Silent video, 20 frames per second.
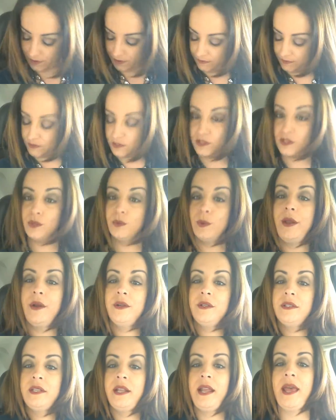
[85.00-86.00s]
on this sweater
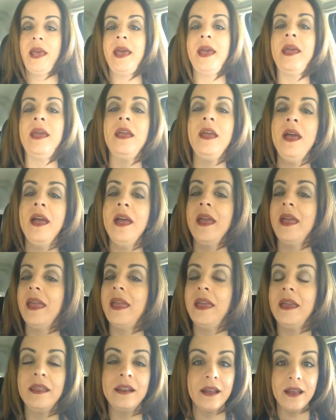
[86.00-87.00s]
today,
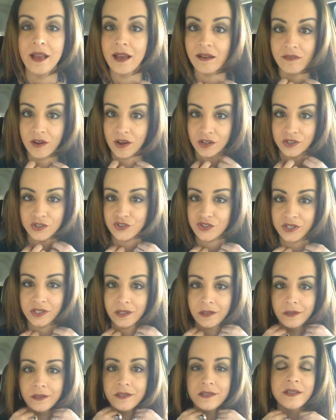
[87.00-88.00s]
and I have on
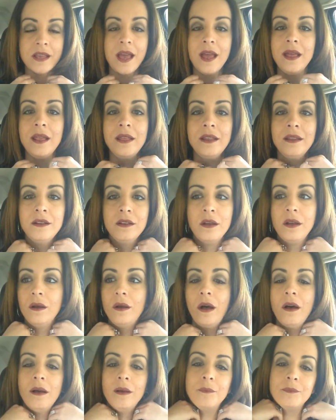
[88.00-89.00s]
jeans
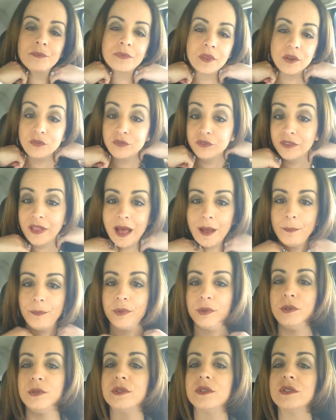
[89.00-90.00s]
and flat
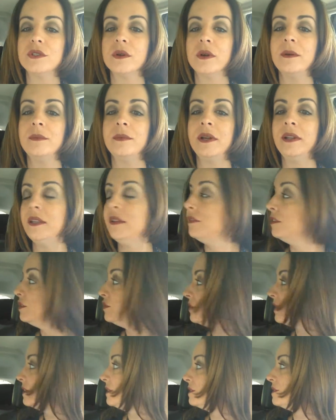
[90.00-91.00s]
boots, so I'm not even
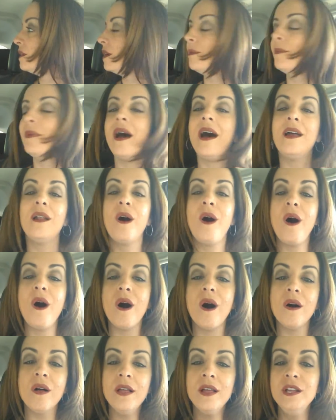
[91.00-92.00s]
dressed up at
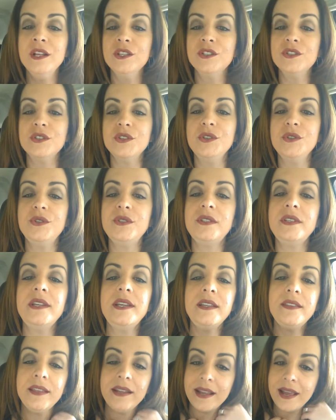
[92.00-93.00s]
all. So you
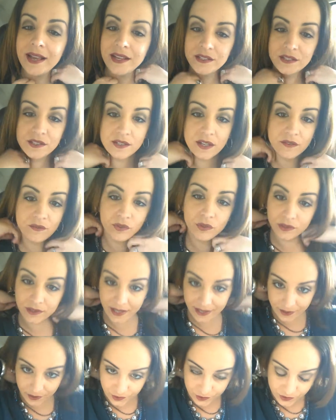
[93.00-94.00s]
see that it has several
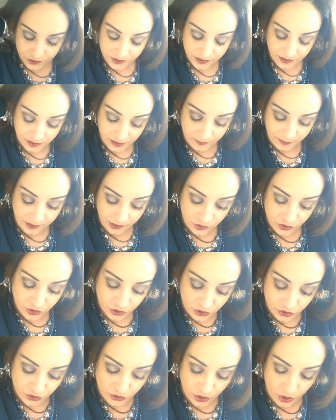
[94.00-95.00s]
layers. Now let me
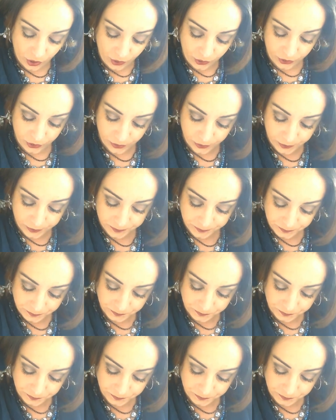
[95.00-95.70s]
just show you